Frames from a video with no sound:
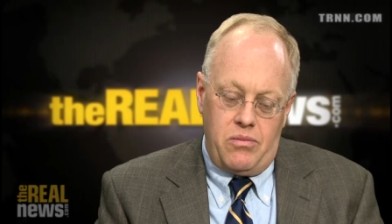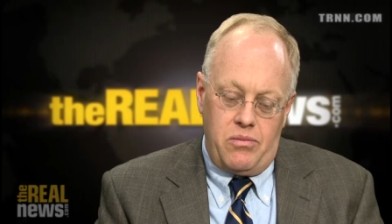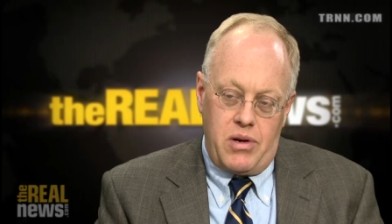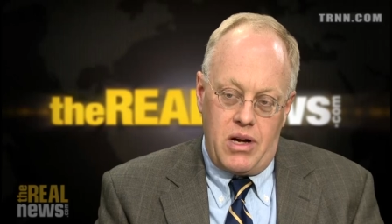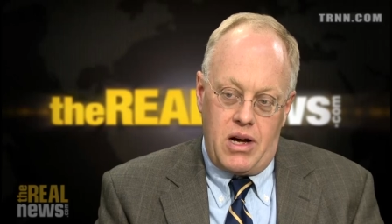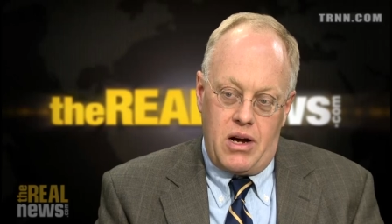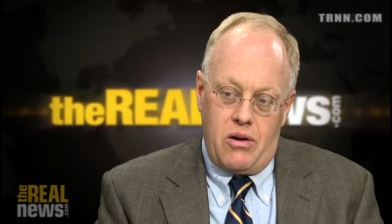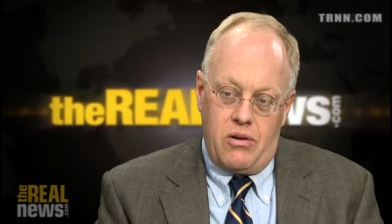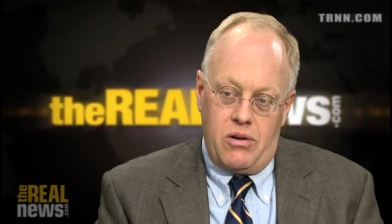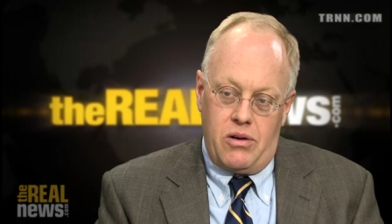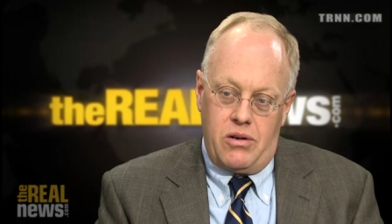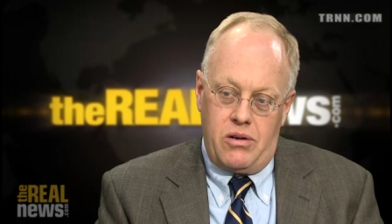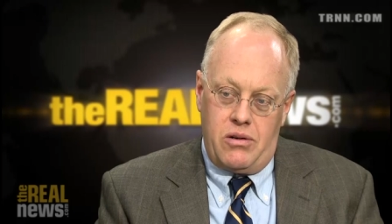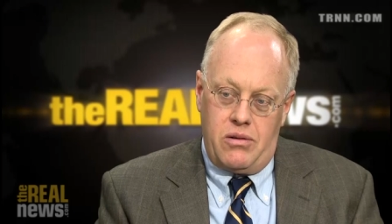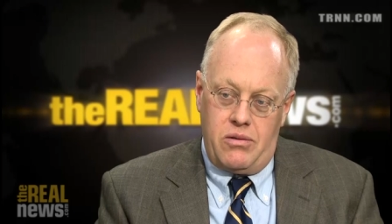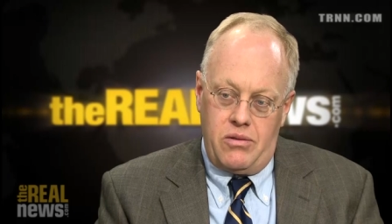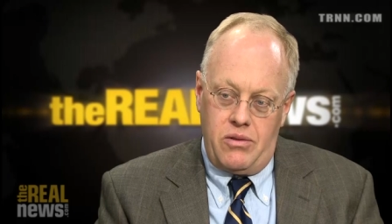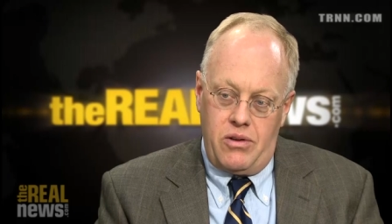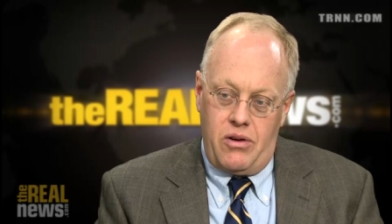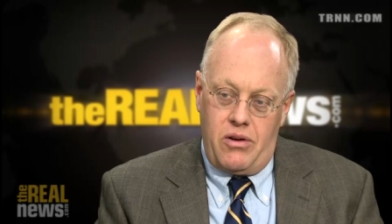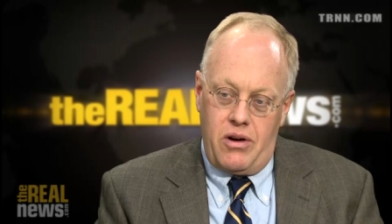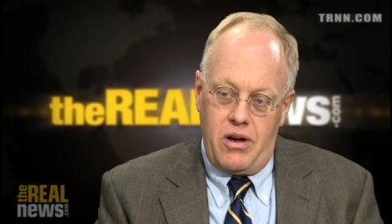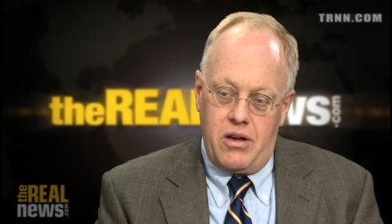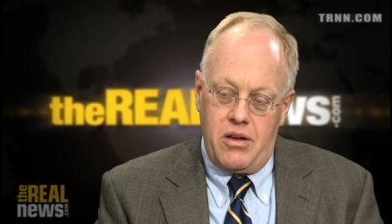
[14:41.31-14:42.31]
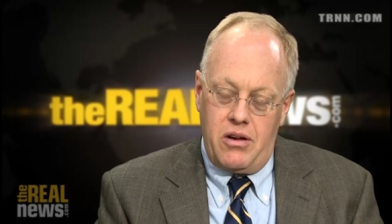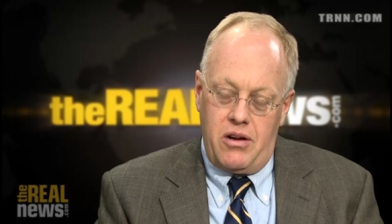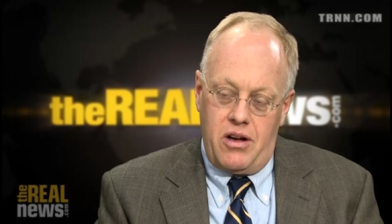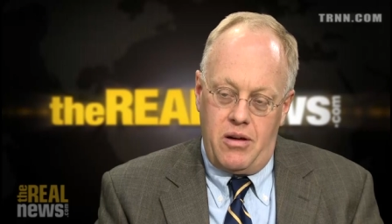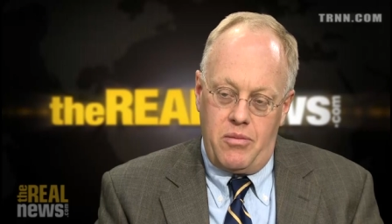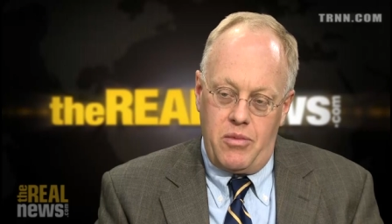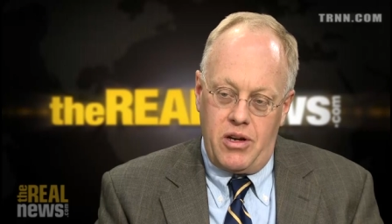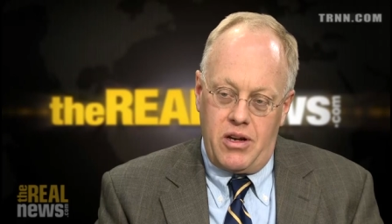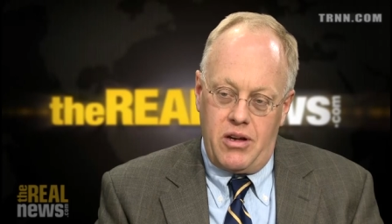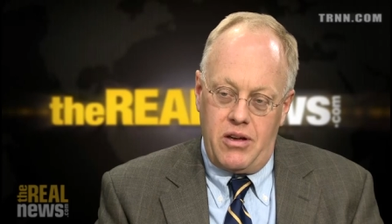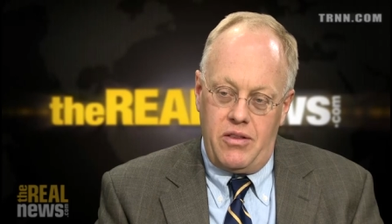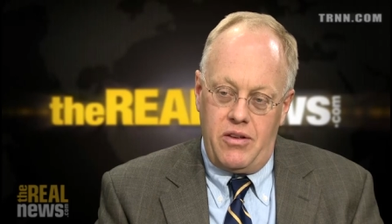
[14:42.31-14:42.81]
power their
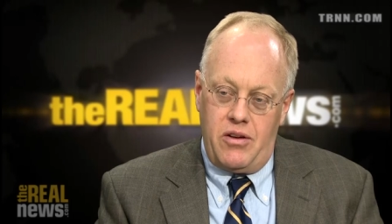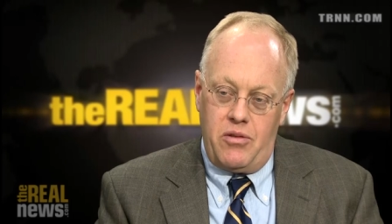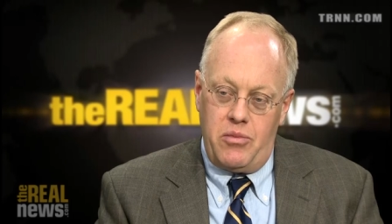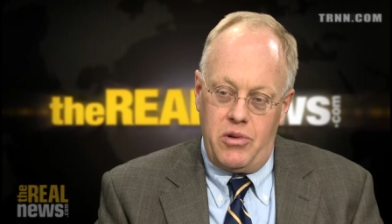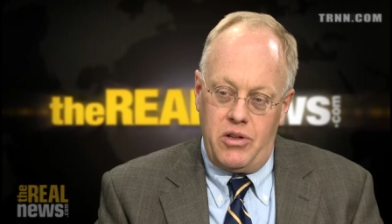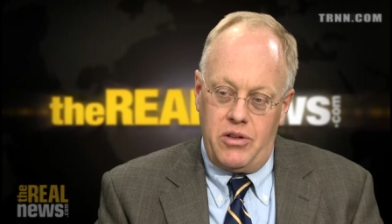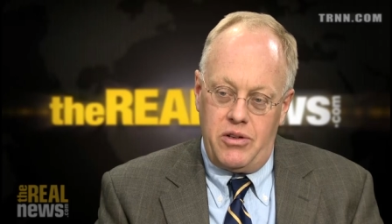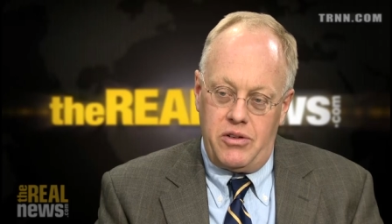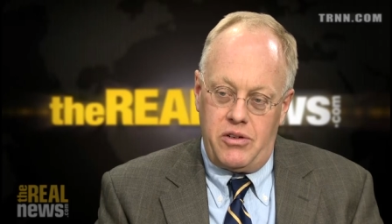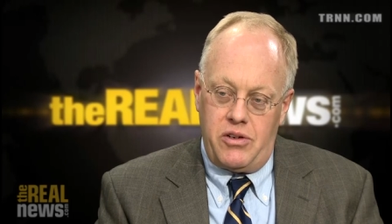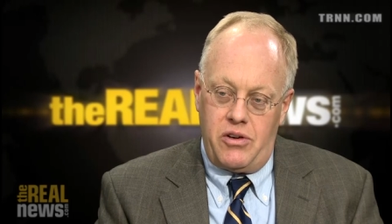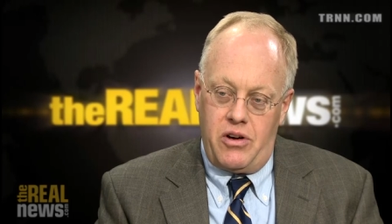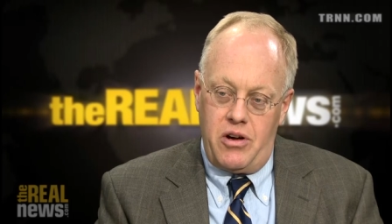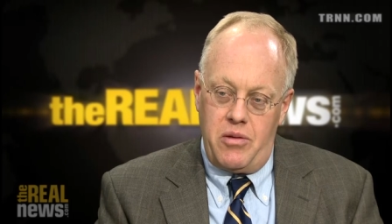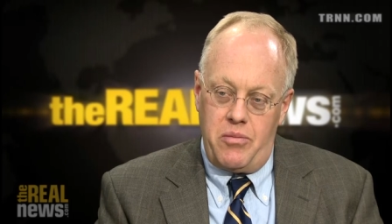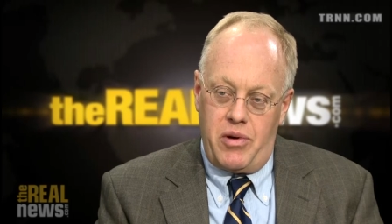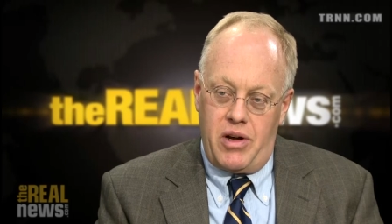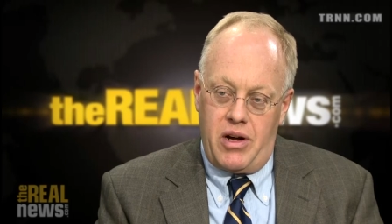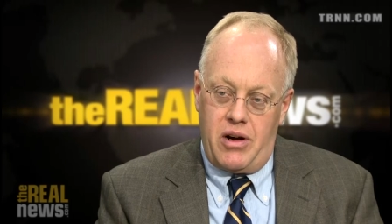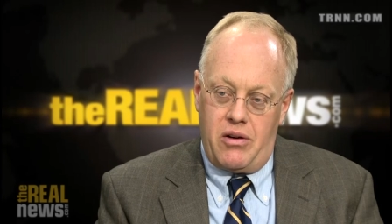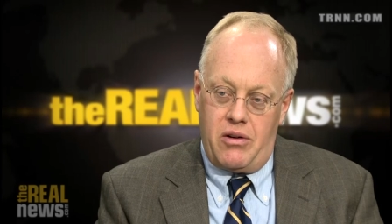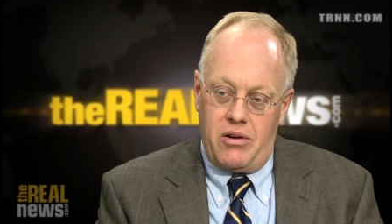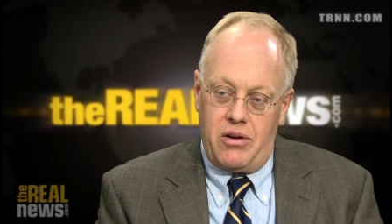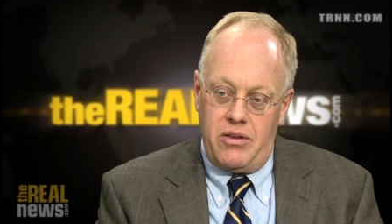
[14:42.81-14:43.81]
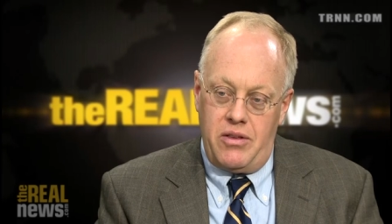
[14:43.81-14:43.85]
economic and their military power,